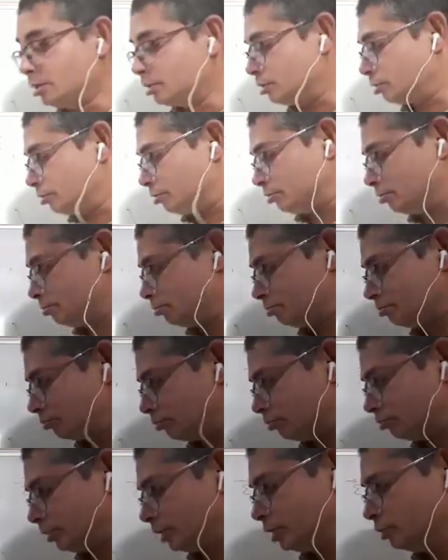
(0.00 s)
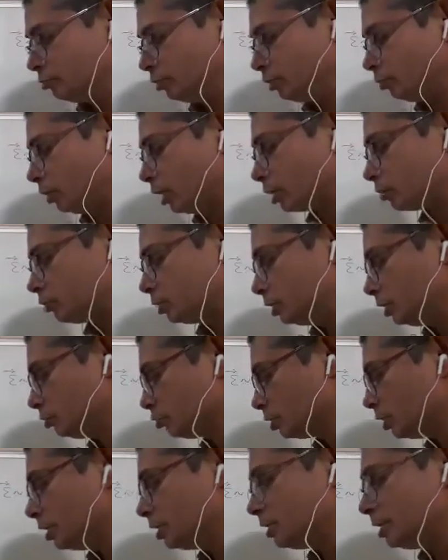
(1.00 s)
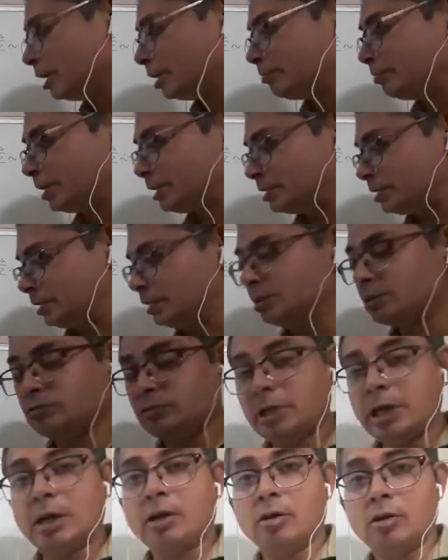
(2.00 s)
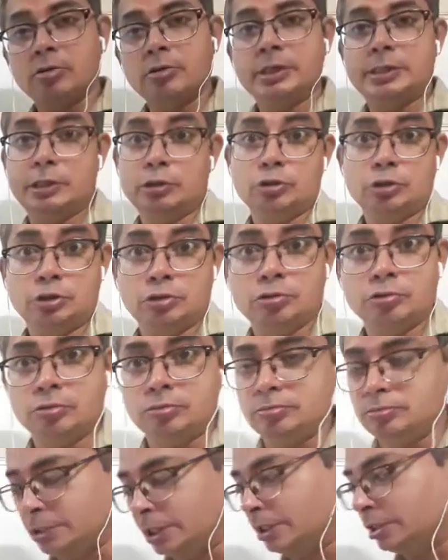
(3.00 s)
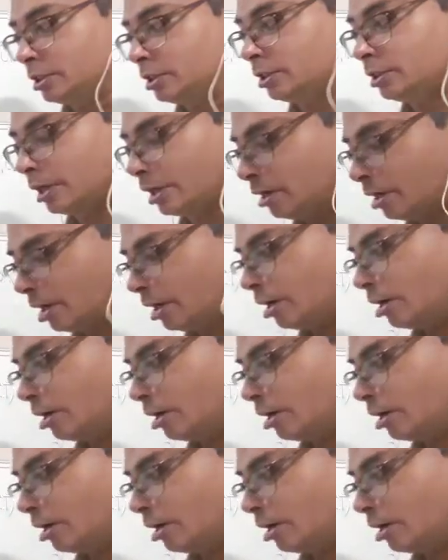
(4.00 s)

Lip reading: So when we work with Euclidean basis, we are always used to thinking